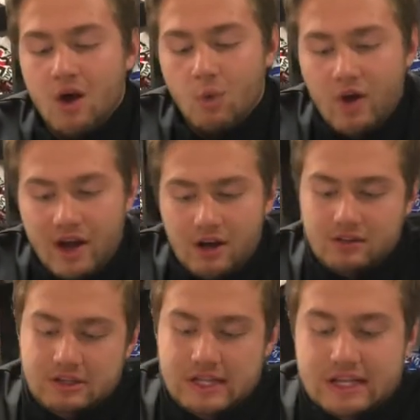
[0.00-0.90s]

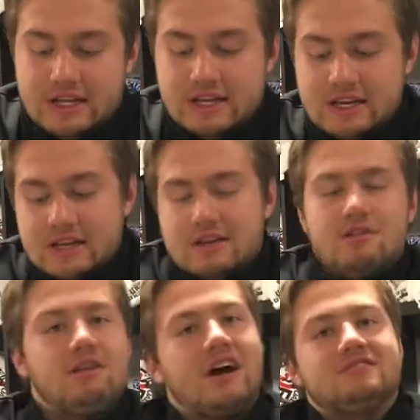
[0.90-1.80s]
Well,
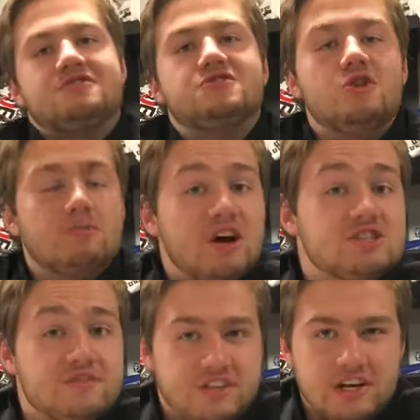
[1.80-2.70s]
not too
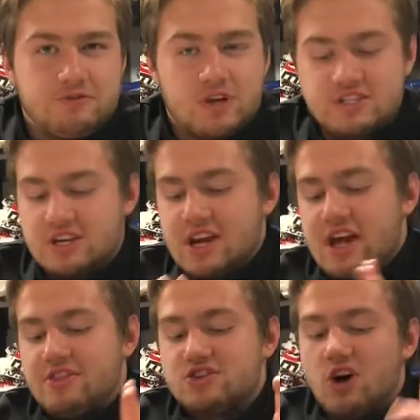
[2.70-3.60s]
much of a difference.
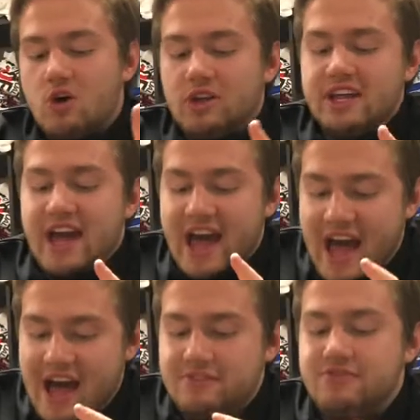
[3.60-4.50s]
There's only
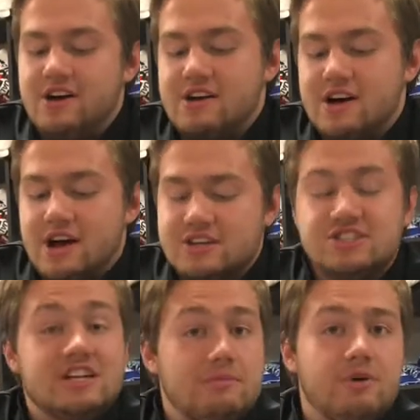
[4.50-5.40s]
half a
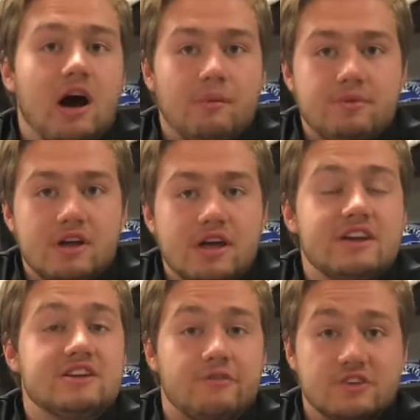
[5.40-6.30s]
step up
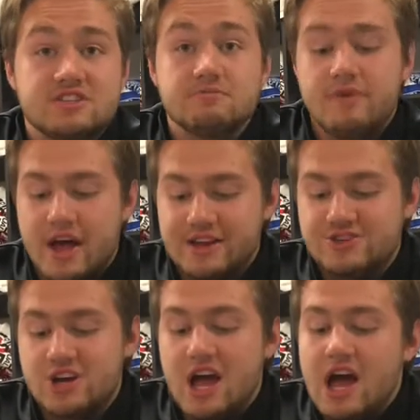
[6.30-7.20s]
in difference in
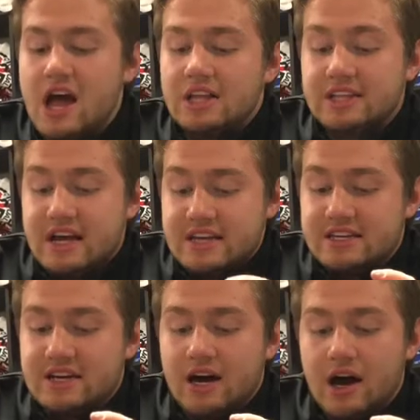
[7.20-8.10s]
pitch.
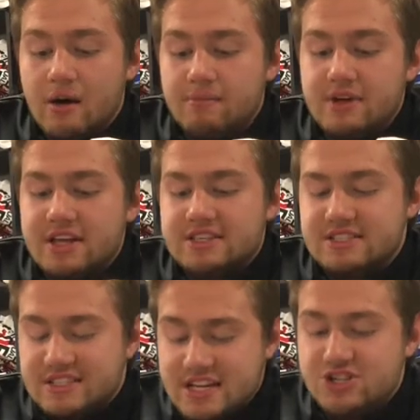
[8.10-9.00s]
Like,
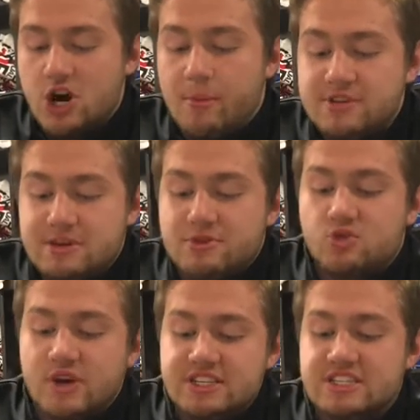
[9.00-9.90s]
C sharp is in
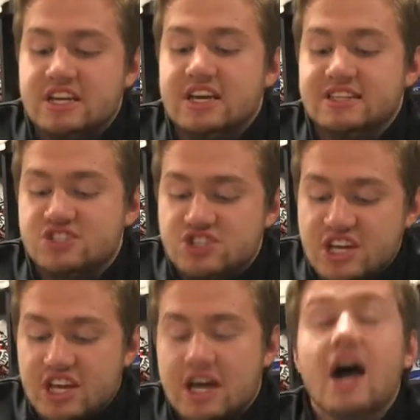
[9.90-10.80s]
between D and
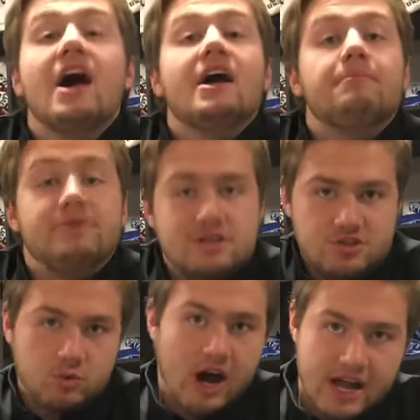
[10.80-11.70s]
C,
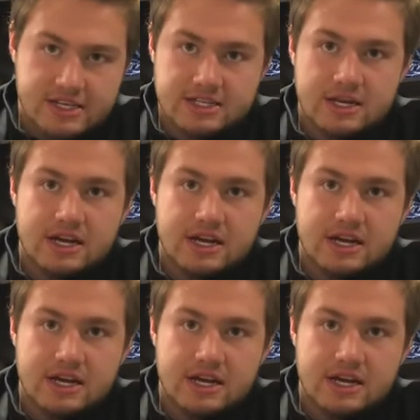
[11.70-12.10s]
pitch-wise.